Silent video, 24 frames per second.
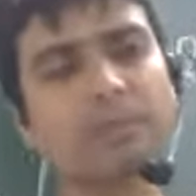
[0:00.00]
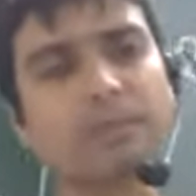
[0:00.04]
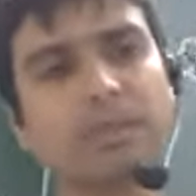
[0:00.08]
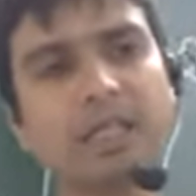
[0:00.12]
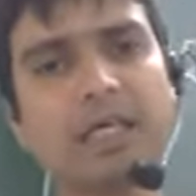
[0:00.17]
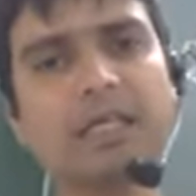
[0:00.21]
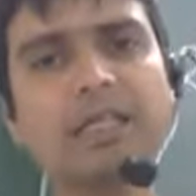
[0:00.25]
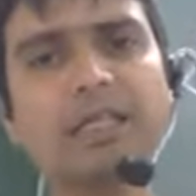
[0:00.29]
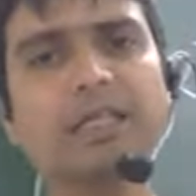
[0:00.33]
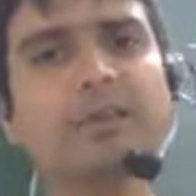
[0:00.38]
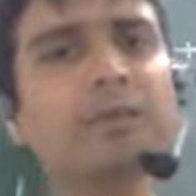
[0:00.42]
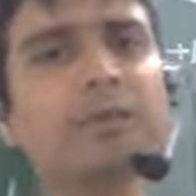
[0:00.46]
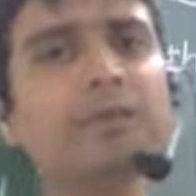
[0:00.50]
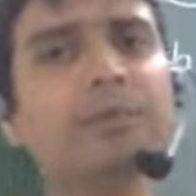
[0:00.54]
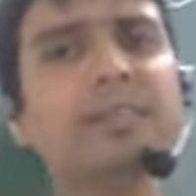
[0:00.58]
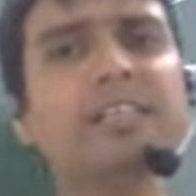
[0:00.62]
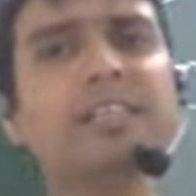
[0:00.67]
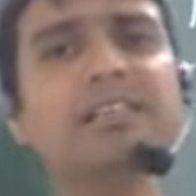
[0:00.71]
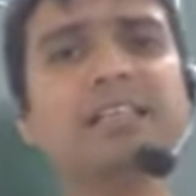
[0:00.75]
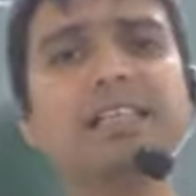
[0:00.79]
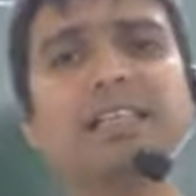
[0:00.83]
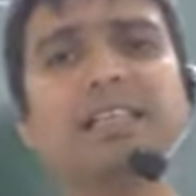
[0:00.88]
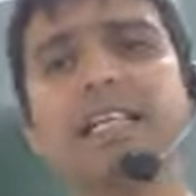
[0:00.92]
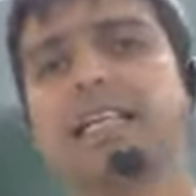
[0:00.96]
that he would be
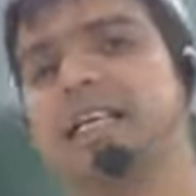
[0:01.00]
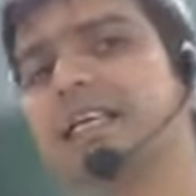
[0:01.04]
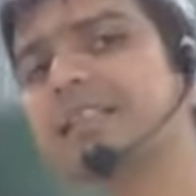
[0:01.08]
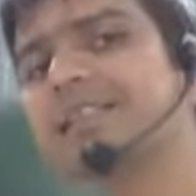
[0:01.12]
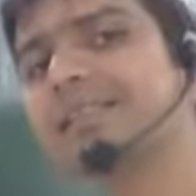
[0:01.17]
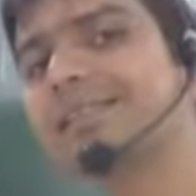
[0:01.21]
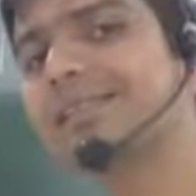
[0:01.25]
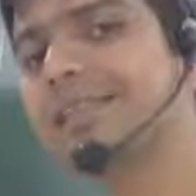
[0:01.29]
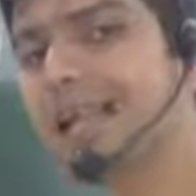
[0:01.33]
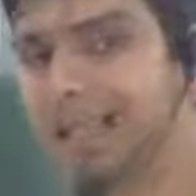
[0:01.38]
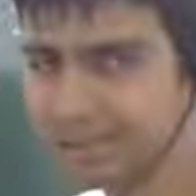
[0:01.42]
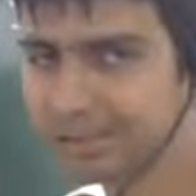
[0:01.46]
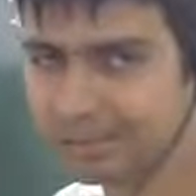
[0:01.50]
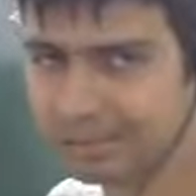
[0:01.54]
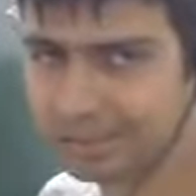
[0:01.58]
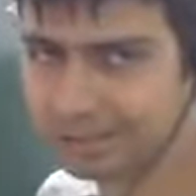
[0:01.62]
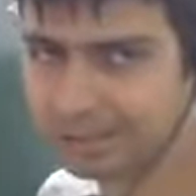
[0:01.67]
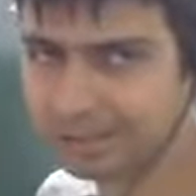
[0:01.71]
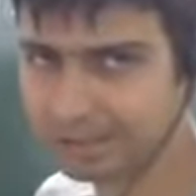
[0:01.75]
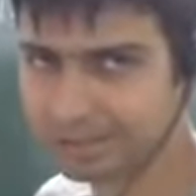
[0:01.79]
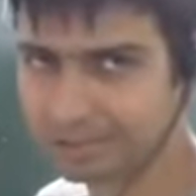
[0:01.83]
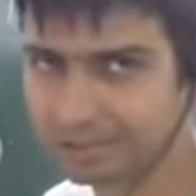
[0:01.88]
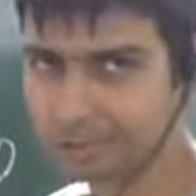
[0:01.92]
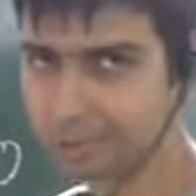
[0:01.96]
sending
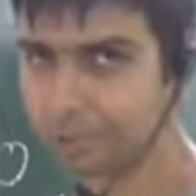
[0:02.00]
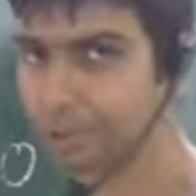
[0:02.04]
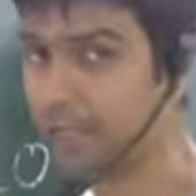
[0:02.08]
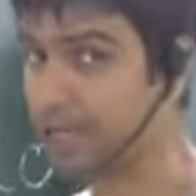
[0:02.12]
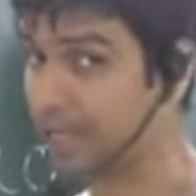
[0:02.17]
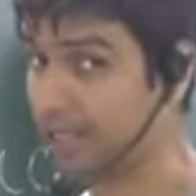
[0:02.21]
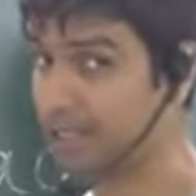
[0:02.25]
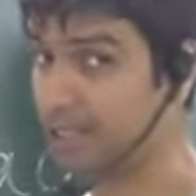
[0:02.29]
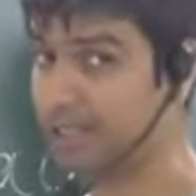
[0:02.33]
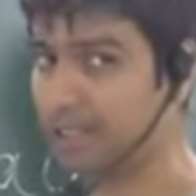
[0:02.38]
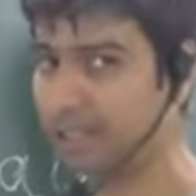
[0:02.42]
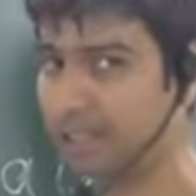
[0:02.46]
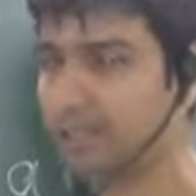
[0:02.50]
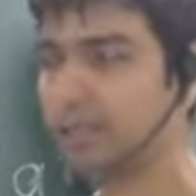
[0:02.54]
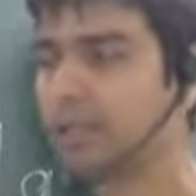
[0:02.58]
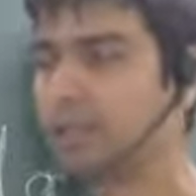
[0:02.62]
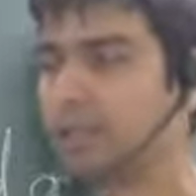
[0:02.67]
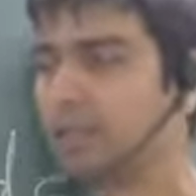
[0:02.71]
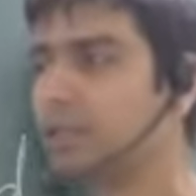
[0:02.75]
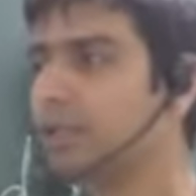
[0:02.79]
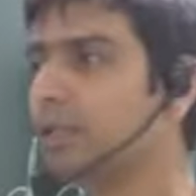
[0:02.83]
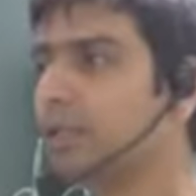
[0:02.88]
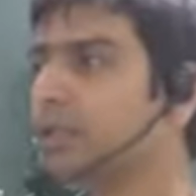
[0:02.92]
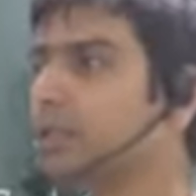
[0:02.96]
assassins tonight
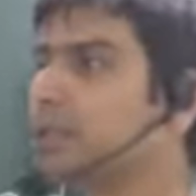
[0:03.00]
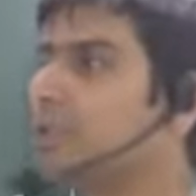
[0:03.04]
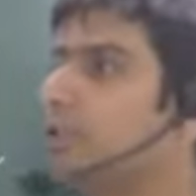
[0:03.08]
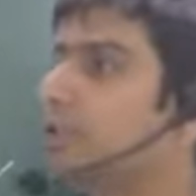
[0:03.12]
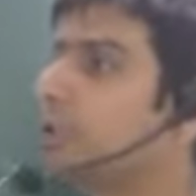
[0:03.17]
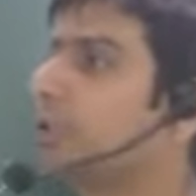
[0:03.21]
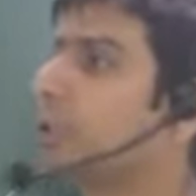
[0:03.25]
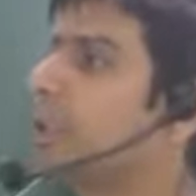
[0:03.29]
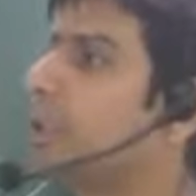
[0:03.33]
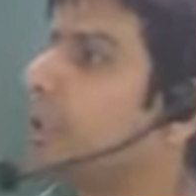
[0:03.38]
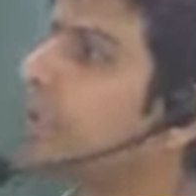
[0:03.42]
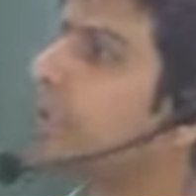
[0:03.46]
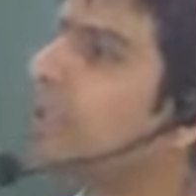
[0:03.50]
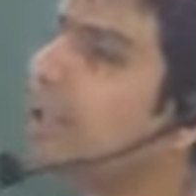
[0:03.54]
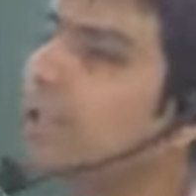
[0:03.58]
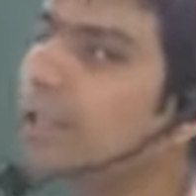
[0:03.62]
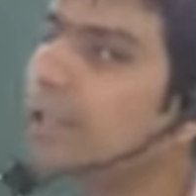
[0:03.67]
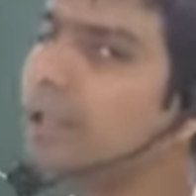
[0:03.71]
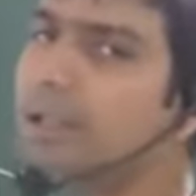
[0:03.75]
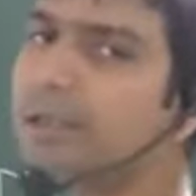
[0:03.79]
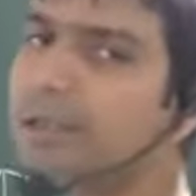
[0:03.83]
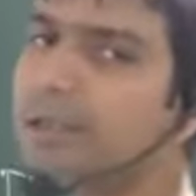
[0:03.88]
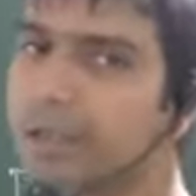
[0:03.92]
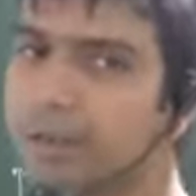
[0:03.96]
to
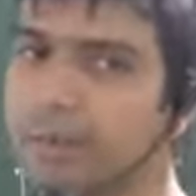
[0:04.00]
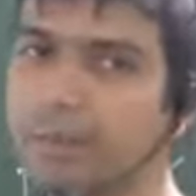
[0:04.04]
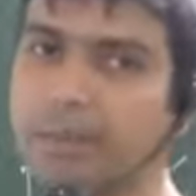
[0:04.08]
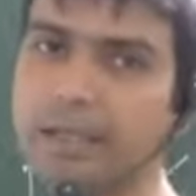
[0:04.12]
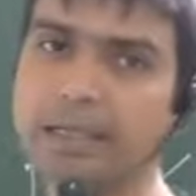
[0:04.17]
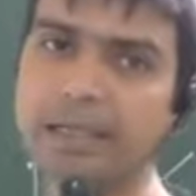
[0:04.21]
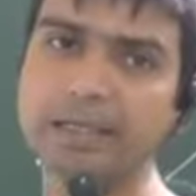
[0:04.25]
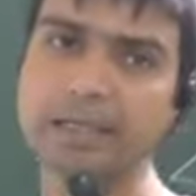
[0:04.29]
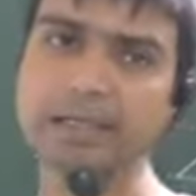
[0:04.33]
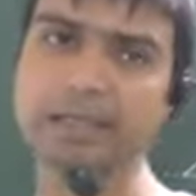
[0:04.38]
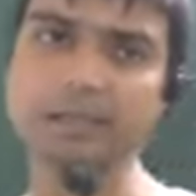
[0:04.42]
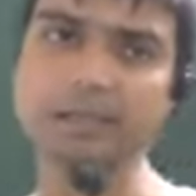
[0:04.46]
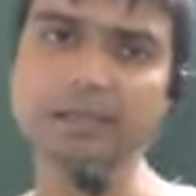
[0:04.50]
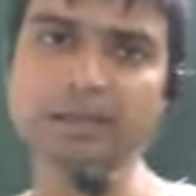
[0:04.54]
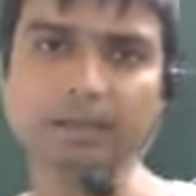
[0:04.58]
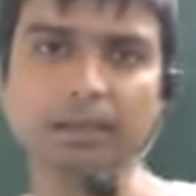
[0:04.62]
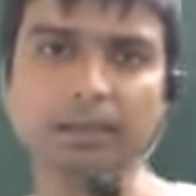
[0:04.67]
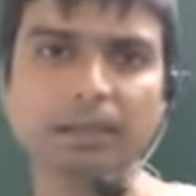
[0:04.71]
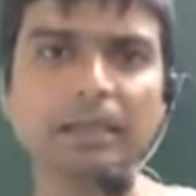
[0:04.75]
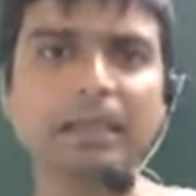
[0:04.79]
kill the American,